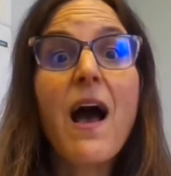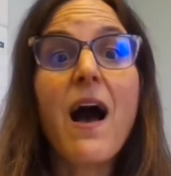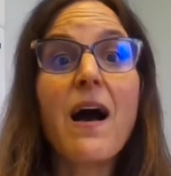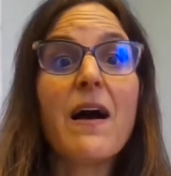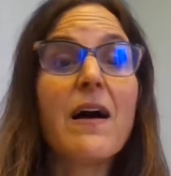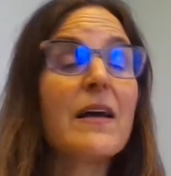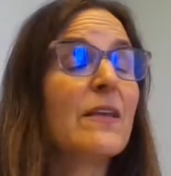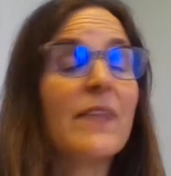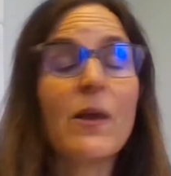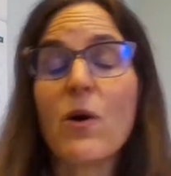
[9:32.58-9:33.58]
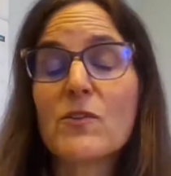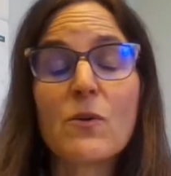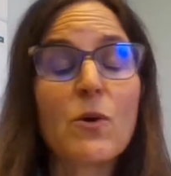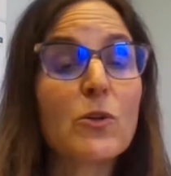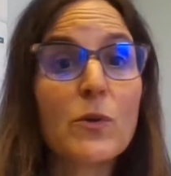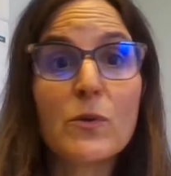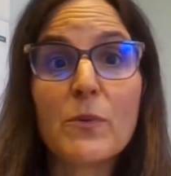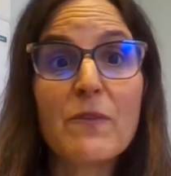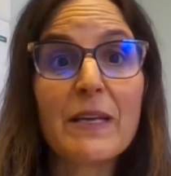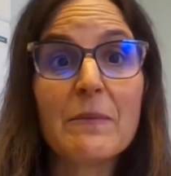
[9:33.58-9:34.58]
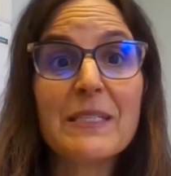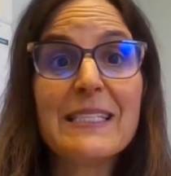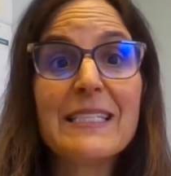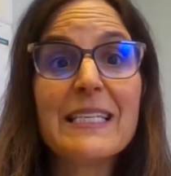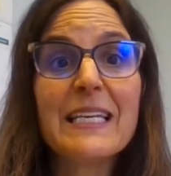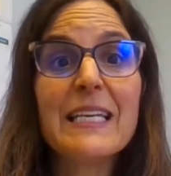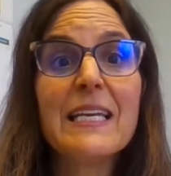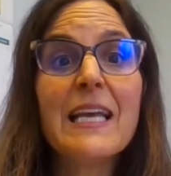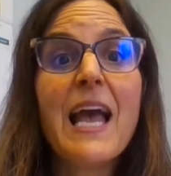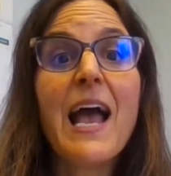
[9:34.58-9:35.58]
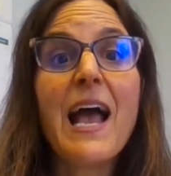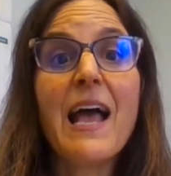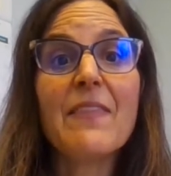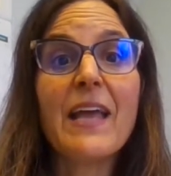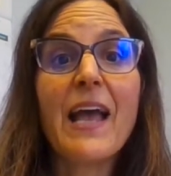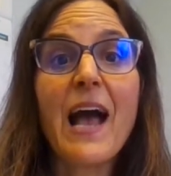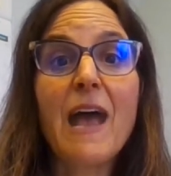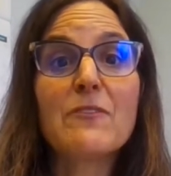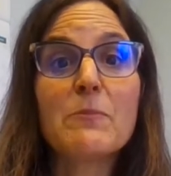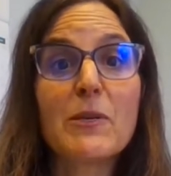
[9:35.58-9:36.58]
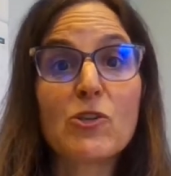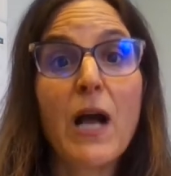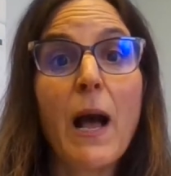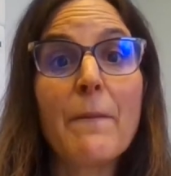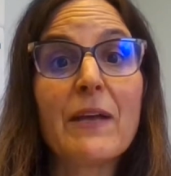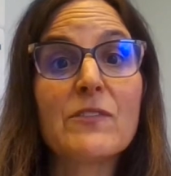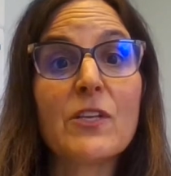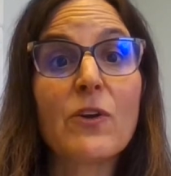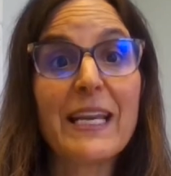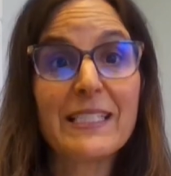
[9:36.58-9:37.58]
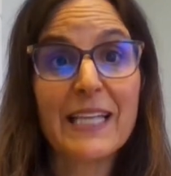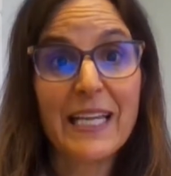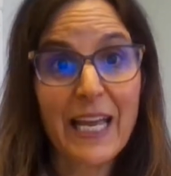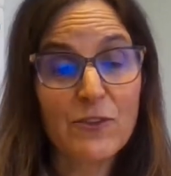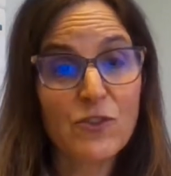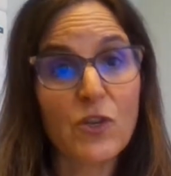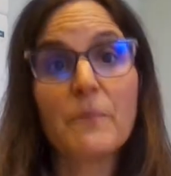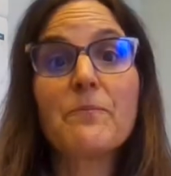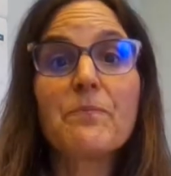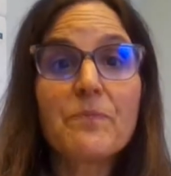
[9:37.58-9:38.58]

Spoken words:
They also are loaded with vitamin C, and they have special compounds that are anti-cancer.